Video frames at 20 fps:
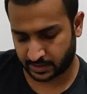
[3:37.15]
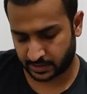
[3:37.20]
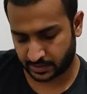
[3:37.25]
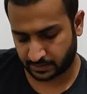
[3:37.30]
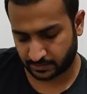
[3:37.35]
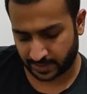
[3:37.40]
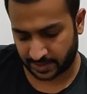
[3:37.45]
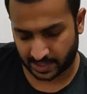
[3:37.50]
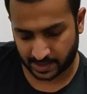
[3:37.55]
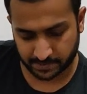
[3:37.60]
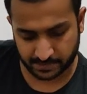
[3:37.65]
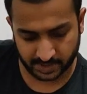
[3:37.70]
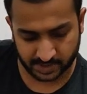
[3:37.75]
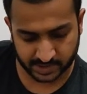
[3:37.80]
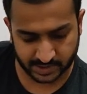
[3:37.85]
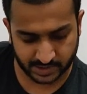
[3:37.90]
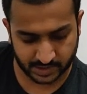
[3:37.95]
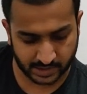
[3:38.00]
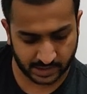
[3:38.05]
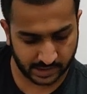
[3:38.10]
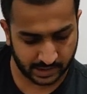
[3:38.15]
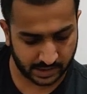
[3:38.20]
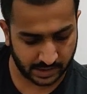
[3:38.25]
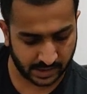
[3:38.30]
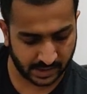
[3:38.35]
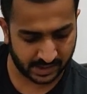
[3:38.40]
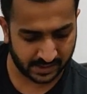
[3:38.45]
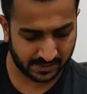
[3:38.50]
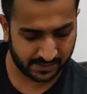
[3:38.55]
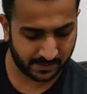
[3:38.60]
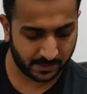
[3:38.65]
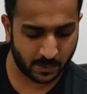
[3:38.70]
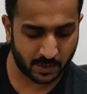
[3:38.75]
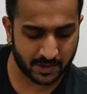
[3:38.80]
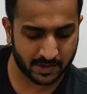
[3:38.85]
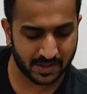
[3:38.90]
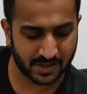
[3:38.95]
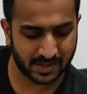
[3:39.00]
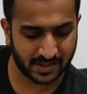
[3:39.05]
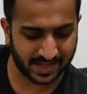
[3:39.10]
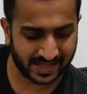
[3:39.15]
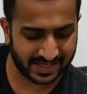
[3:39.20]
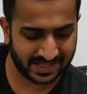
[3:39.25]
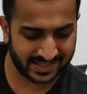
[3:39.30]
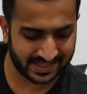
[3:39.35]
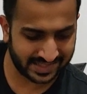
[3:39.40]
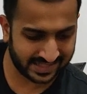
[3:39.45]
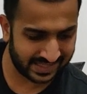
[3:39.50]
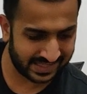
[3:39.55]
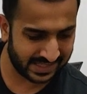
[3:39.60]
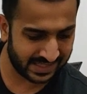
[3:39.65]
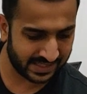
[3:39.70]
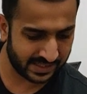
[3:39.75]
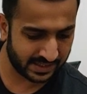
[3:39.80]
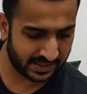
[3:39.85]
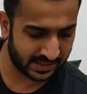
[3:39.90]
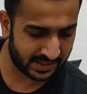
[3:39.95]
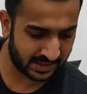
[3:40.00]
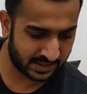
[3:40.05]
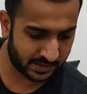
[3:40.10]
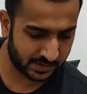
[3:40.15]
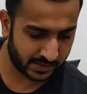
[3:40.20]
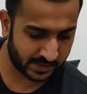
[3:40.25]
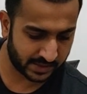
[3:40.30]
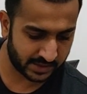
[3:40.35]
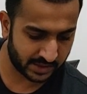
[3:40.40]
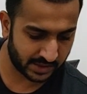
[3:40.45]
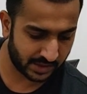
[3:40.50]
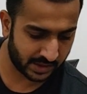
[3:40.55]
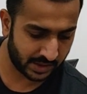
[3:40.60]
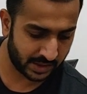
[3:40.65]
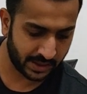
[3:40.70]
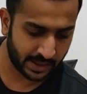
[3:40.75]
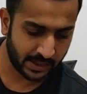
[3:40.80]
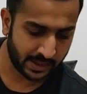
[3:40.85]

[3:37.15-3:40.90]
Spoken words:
when I measured it, it wasn't anything special.